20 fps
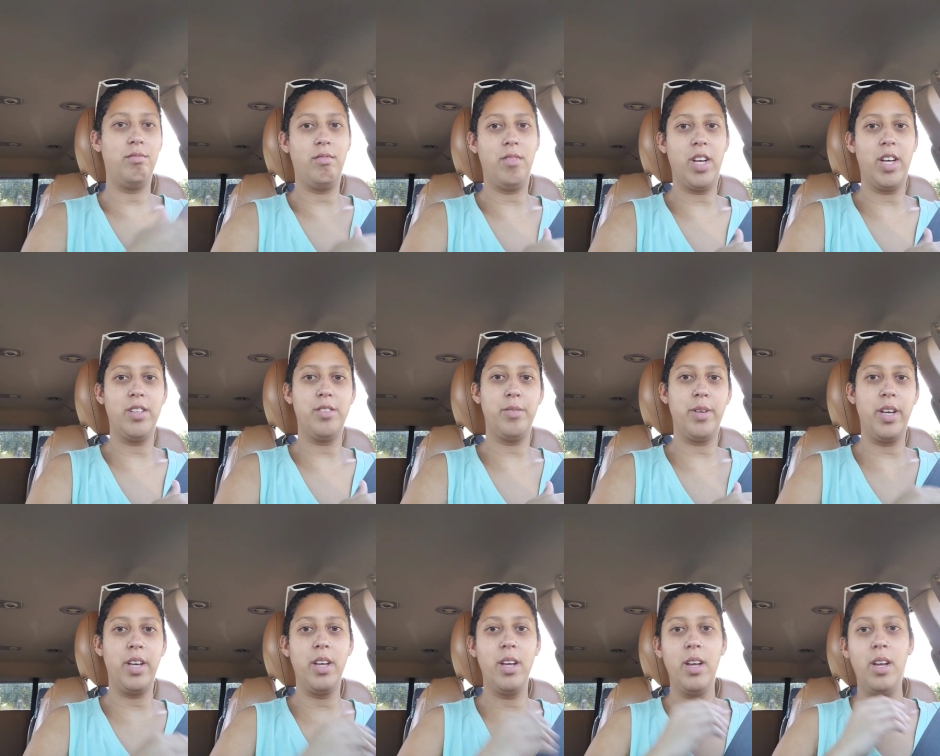last
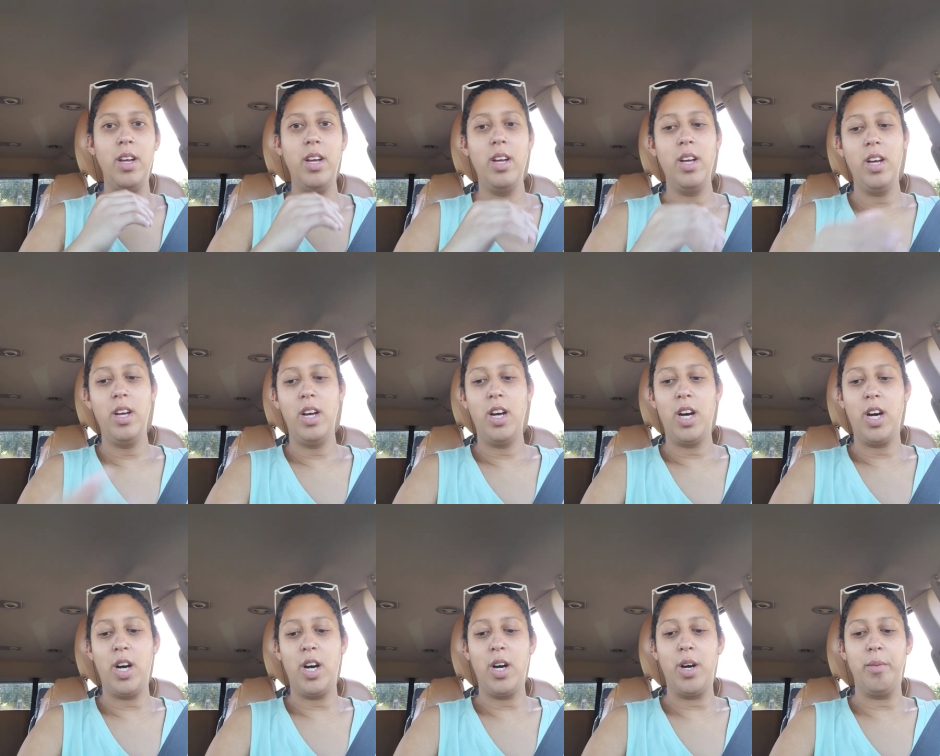week.
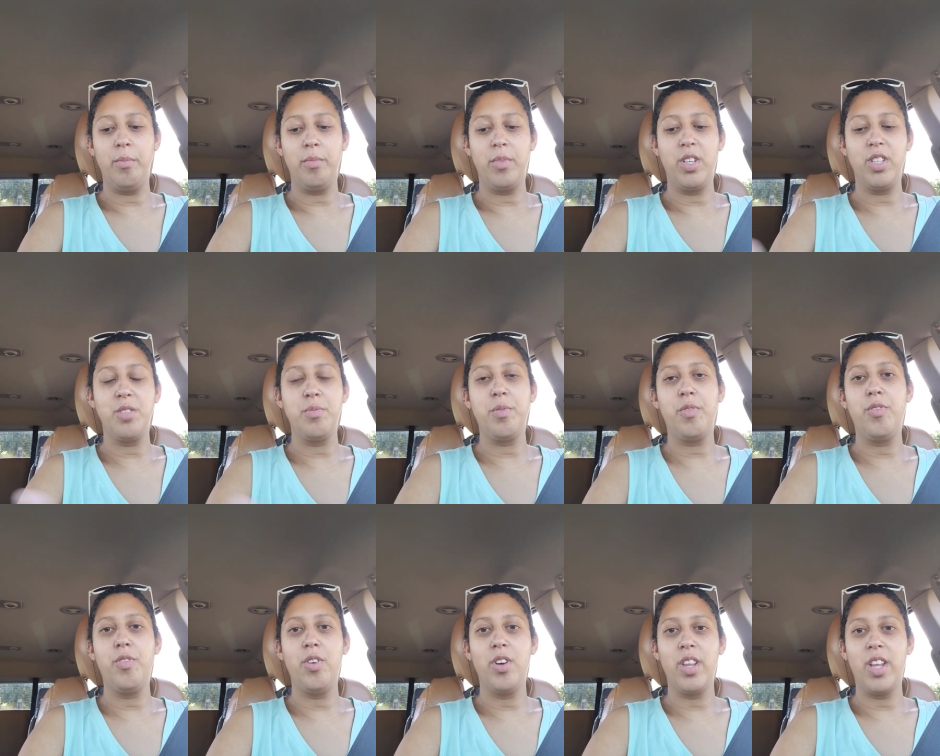Um, because
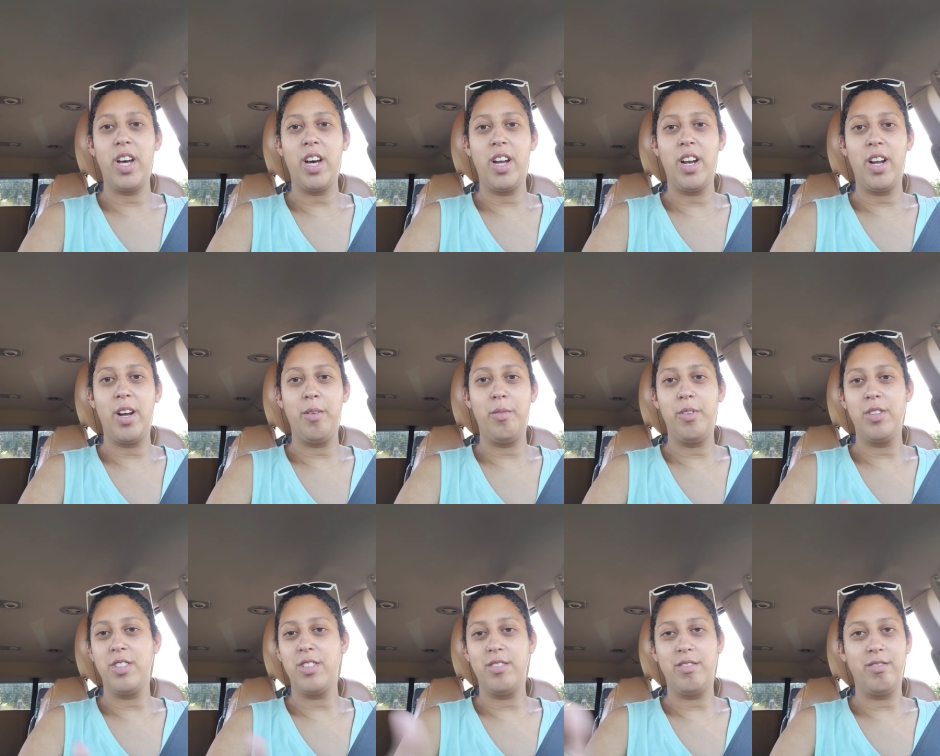before that, I
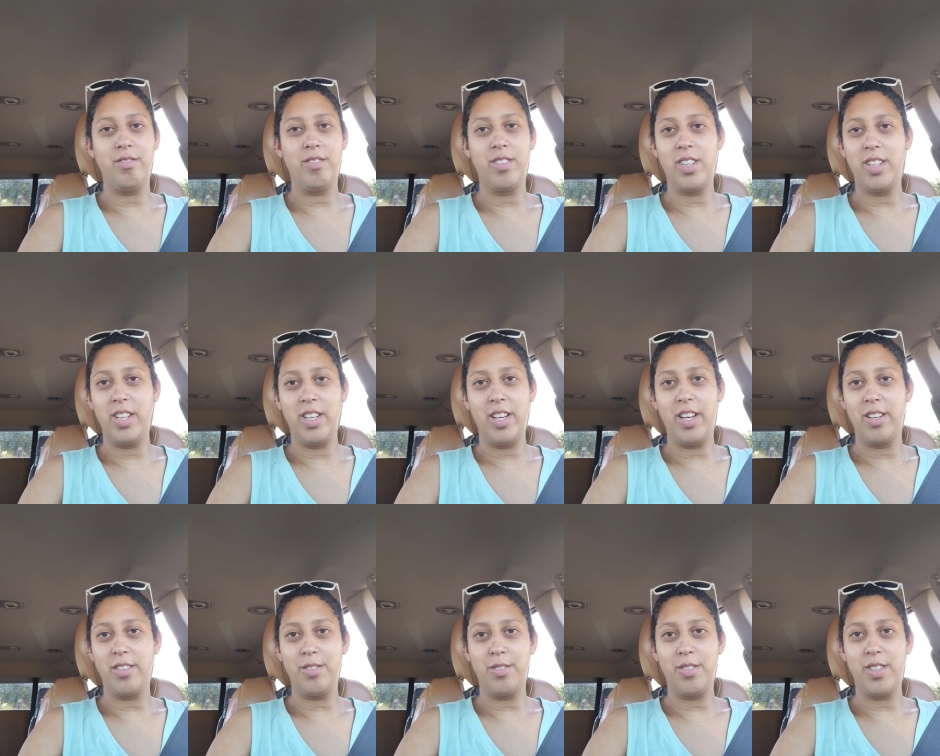wasn't really
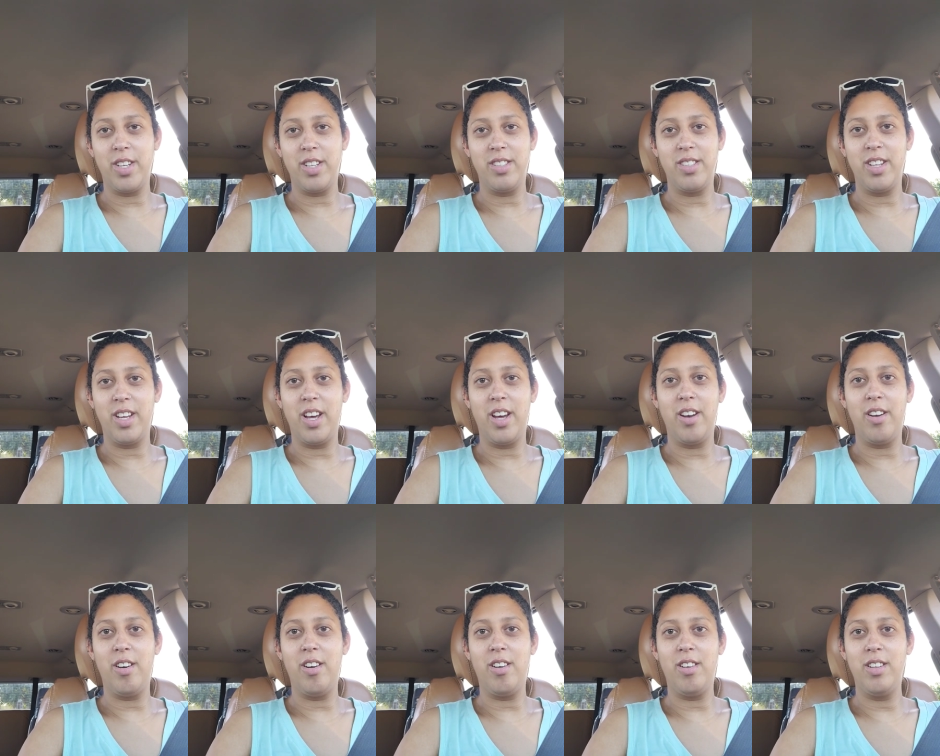exercising
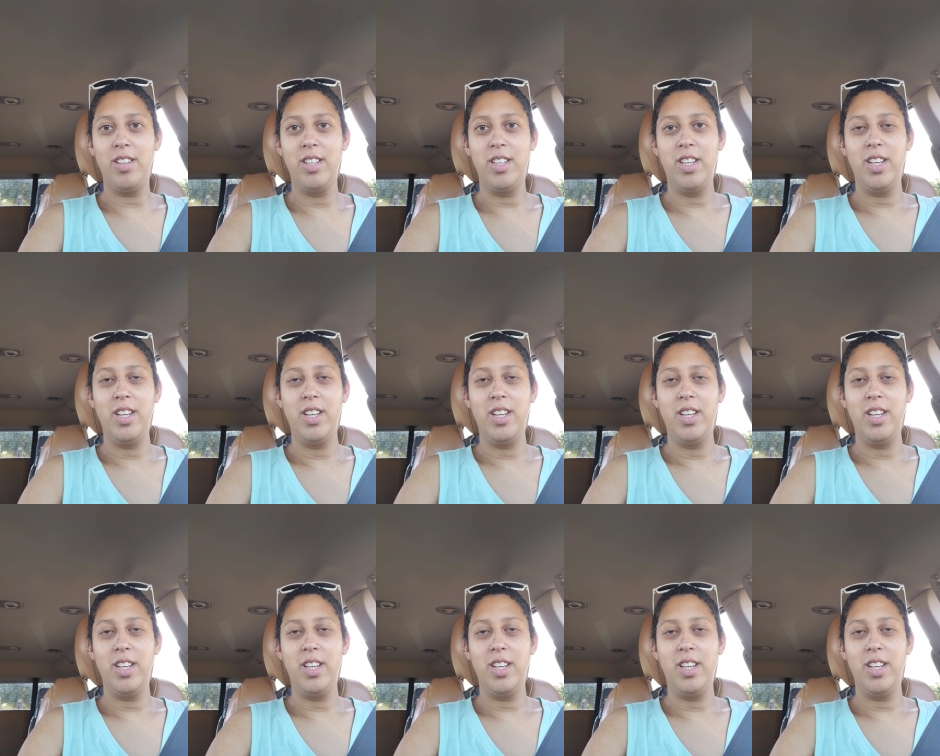at all.